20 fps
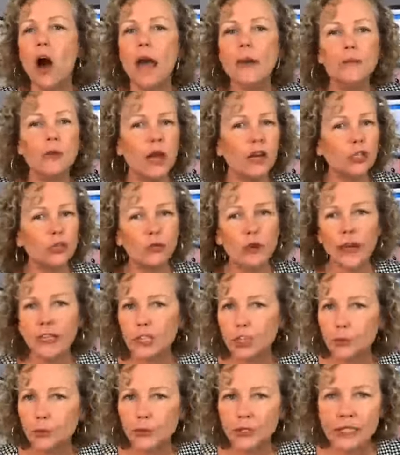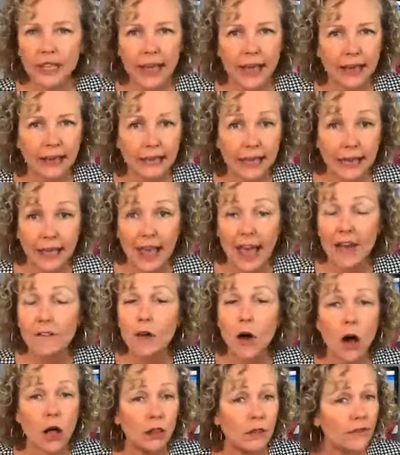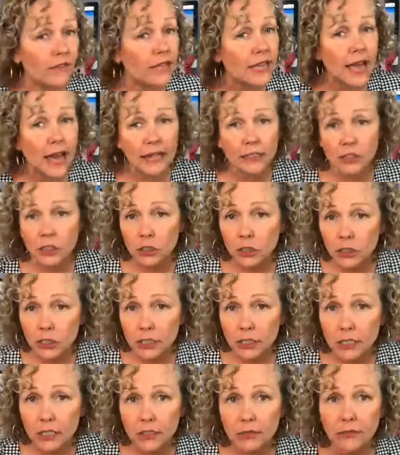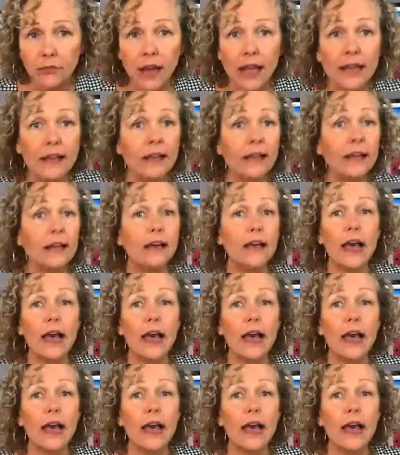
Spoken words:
I'm not trying to pretend like I have all of the answers, right?